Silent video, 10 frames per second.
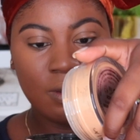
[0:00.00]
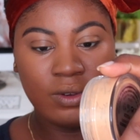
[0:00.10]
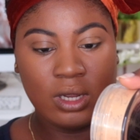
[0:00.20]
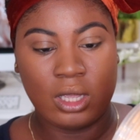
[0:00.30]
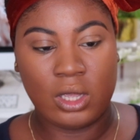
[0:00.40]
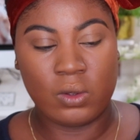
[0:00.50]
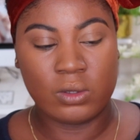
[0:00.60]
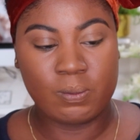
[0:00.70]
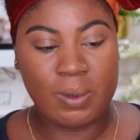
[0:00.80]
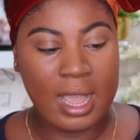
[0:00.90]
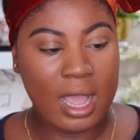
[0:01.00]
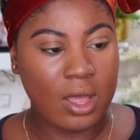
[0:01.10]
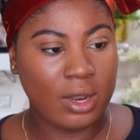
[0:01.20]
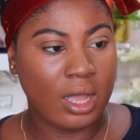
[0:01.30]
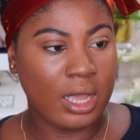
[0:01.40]
Beverly Hills
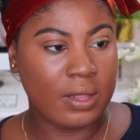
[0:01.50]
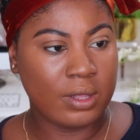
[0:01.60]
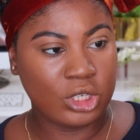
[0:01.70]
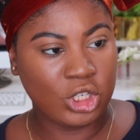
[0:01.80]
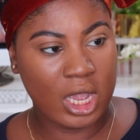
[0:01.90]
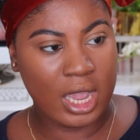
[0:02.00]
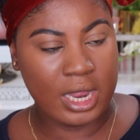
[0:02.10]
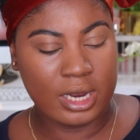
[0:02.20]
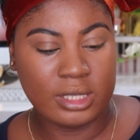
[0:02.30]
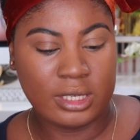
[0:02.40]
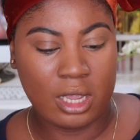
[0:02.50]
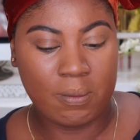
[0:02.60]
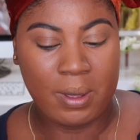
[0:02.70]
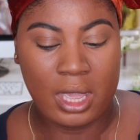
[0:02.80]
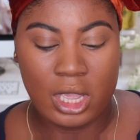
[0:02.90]
powder in the shade
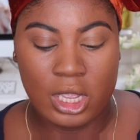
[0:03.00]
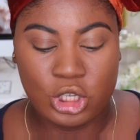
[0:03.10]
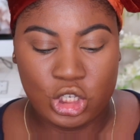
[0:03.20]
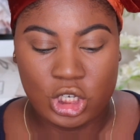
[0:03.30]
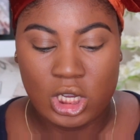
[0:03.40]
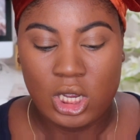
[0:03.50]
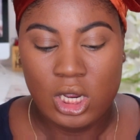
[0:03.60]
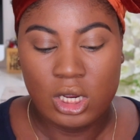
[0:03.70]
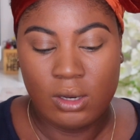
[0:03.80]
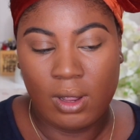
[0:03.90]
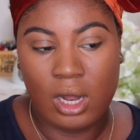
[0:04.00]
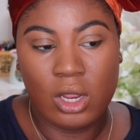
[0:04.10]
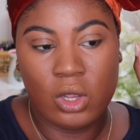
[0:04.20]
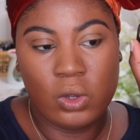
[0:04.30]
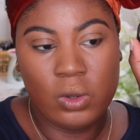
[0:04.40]
Deep Peach.
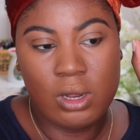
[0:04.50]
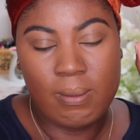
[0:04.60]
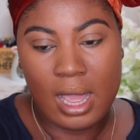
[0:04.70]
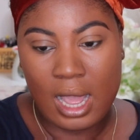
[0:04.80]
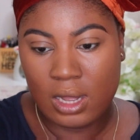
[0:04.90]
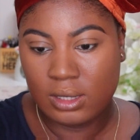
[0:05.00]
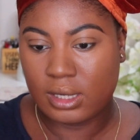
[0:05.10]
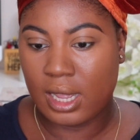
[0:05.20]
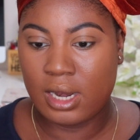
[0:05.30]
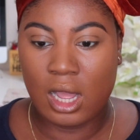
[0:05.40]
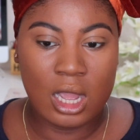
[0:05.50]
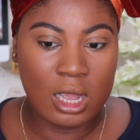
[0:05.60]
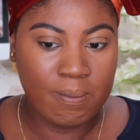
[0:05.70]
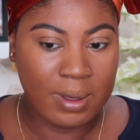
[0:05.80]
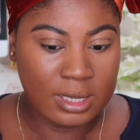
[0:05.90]
Getting a good amount, and
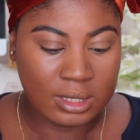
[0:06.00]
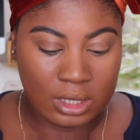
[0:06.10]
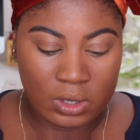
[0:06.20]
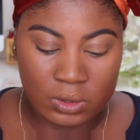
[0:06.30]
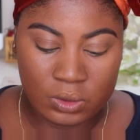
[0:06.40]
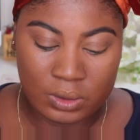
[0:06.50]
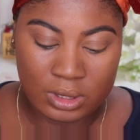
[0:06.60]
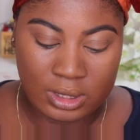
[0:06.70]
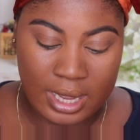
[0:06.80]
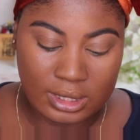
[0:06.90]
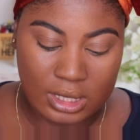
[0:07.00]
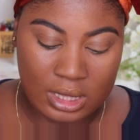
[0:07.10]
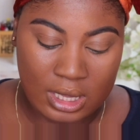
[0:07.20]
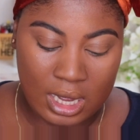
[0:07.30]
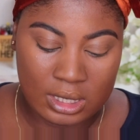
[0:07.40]
I'm basically going to set
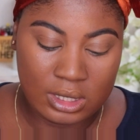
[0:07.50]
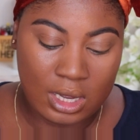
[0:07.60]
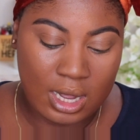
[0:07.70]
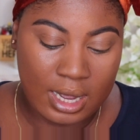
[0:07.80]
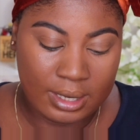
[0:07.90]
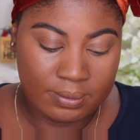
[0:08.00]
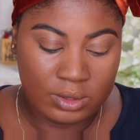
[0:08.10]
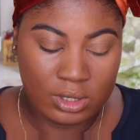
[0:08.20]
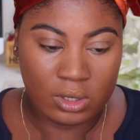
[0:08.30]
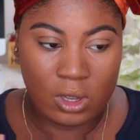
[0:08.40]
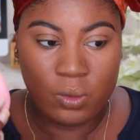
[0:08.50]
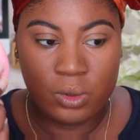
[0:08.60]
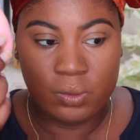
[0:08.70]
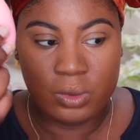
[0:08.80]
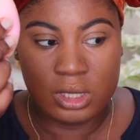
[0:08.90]
the under eye. So I go
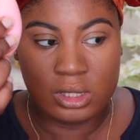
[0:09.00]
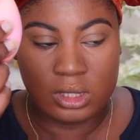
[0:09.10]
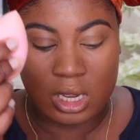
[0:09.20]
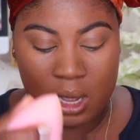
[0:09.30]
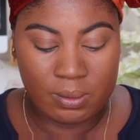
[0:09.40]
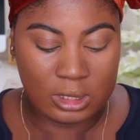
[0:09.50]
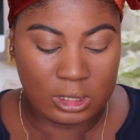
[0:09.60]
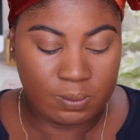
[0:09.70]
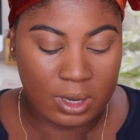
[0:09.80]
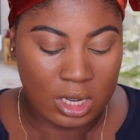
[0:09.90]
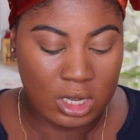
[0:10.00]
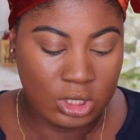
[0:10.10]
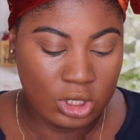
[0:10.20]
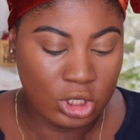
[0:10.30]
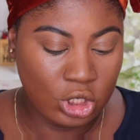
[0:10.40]
in with a damp
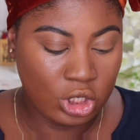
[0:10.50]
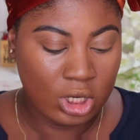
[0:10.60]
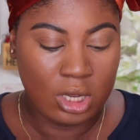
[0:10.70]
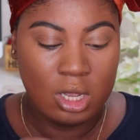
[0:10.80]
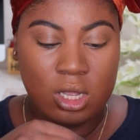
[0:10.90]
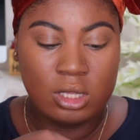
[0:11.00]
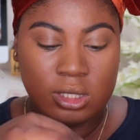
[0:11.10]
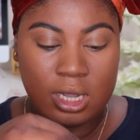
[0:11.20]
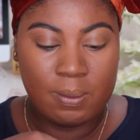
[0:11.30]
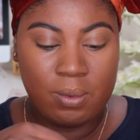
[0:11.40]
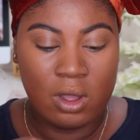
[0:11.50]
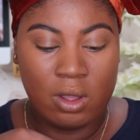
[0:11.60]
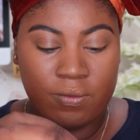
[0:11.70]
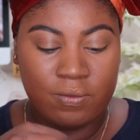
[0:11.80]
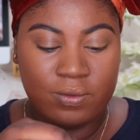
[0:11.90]
sponge, tap
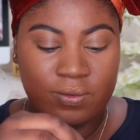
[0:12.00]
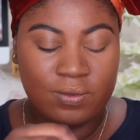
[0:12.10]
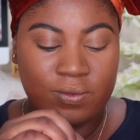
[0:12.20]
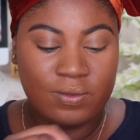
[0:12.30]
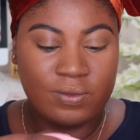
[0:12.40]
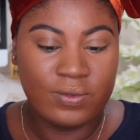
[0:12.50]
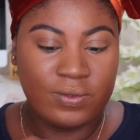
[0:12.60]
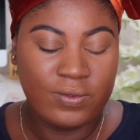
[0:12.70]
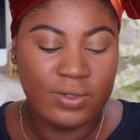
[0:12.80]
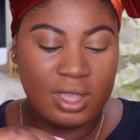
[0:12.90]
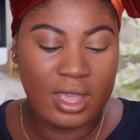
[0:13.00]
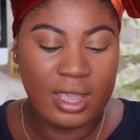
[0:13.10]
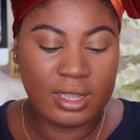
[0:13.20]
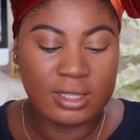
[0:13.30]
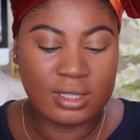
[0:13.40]
off the
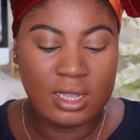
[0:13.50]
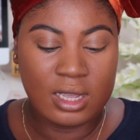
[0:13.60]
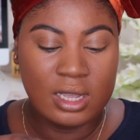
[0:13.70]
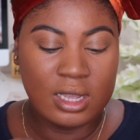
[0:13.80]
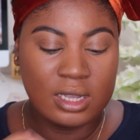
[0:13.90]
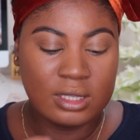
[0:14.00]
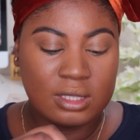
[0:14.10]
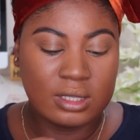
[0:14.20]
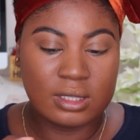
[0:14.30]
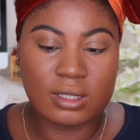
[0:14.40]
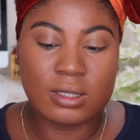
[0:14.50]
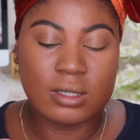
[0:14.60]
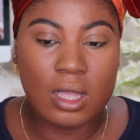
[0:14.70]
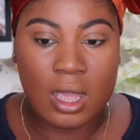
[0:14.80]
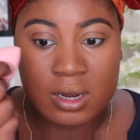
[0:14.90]

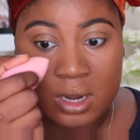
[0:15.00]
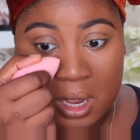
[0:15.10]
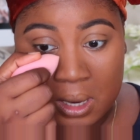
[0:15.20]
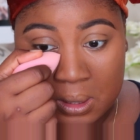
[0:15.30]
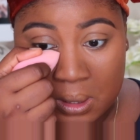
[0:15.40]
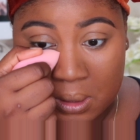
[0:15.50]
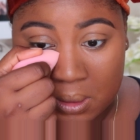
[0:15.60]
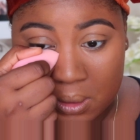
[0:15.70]
excess, and then